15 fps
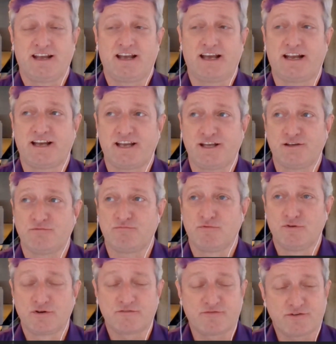And I
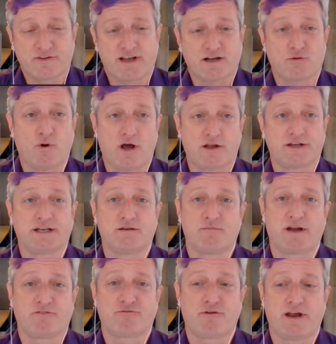look for that quality in
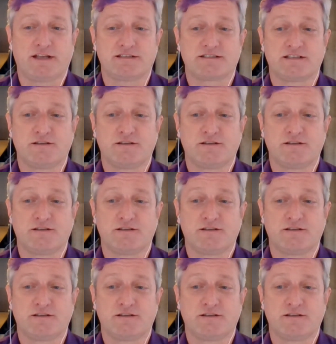my friends